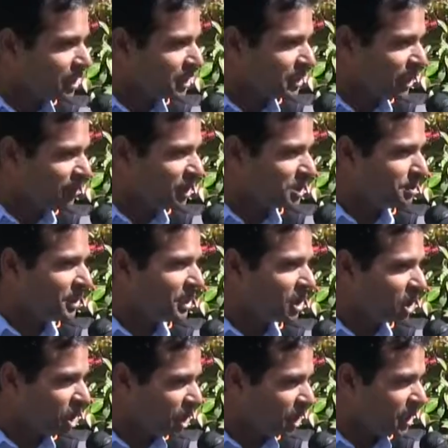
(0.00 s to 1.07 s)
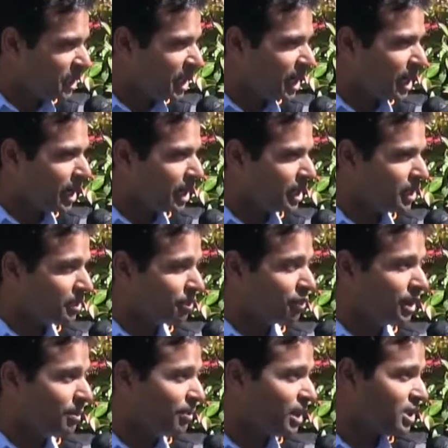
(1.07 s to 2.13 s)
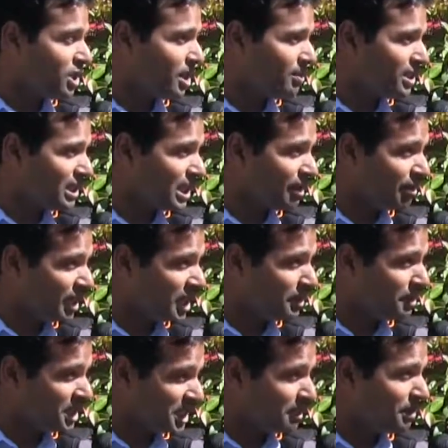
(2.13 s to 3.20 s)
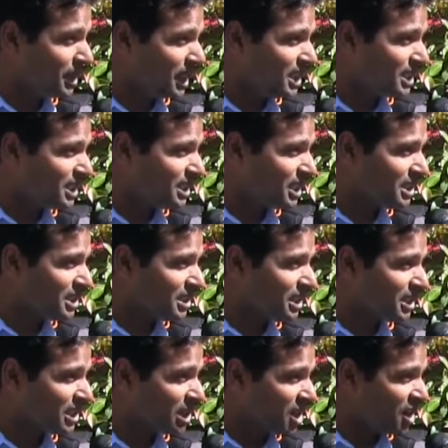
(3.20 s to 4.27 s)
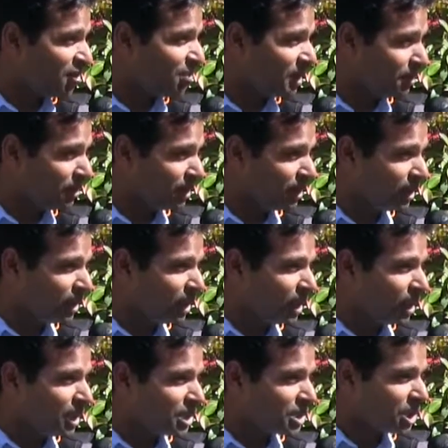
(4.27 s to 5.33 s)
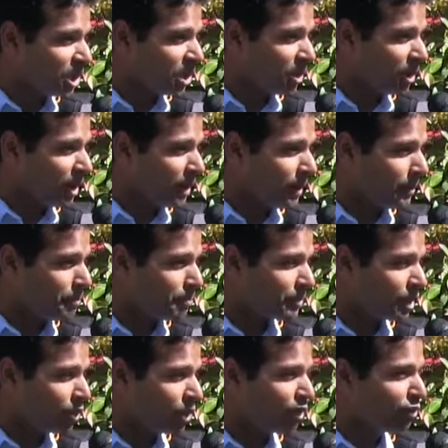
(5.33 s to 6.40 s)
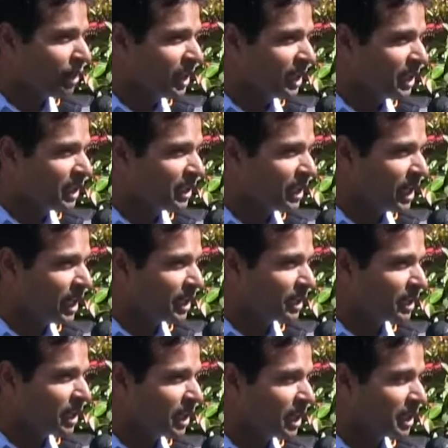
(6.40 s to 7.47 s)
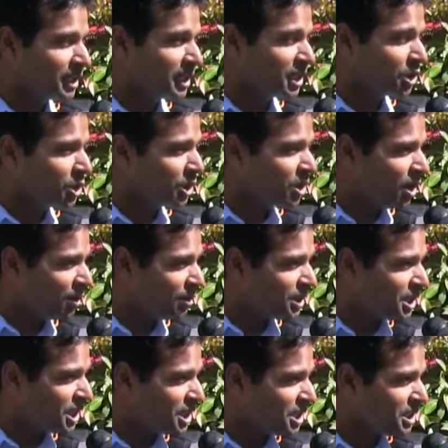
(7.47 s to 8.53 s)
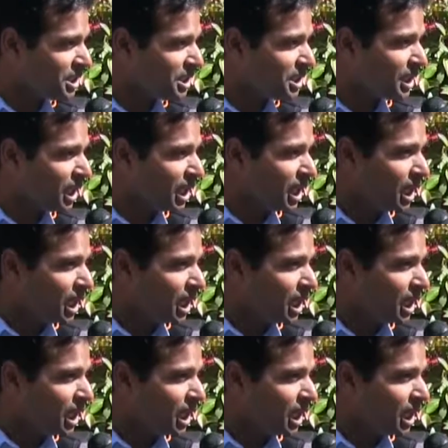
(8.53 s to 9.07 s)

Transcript: The traffic's been good. Uh, VMware is obviously a very busy place. There's, there's a lot of people. So um, we're finding that uh, there are good conversations.